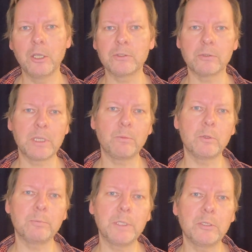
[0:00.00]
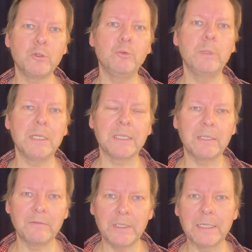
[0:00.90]
So that would be 2
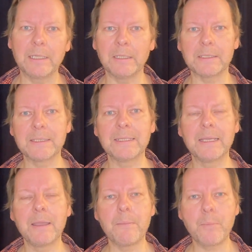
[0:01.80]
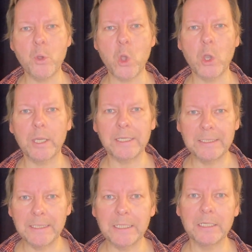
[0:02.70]
million vehicles per
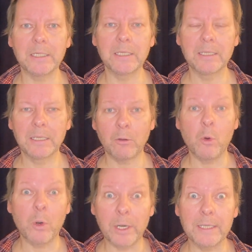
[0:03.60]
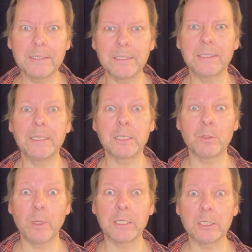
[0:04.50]
year or in the year
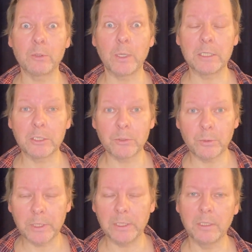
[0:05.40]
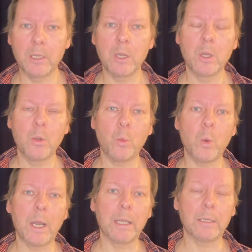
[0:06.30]
2023.
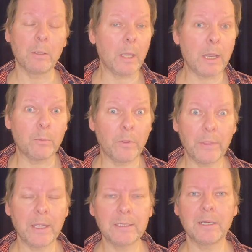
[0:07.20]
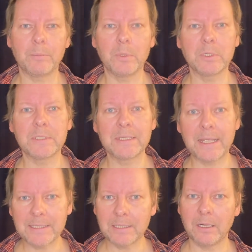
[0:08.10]
And with that numbers,
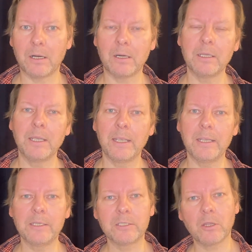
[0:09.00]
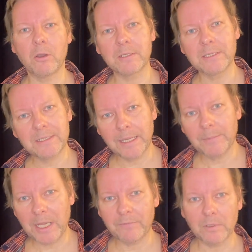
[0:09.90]
Tesla is on the same
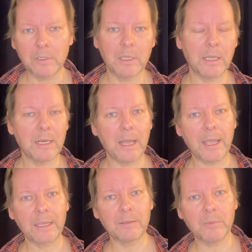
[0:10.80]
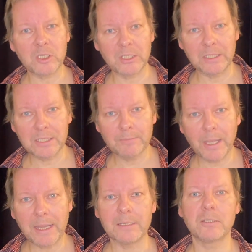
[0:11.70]
level like
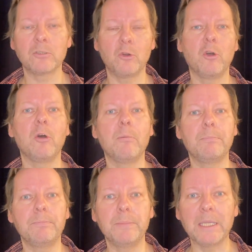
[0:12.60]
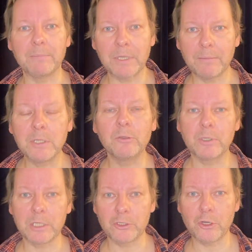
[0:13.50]
Mercedes-Benz or BMW
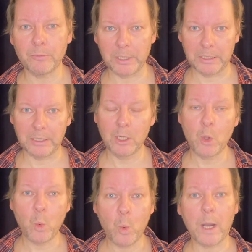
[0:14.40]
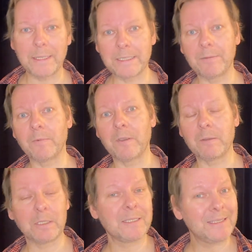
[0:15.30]
in Germany, while they make
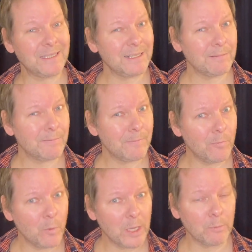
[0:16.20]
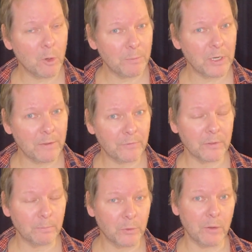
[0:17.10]
still way more
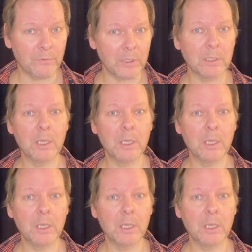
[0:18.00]
profit.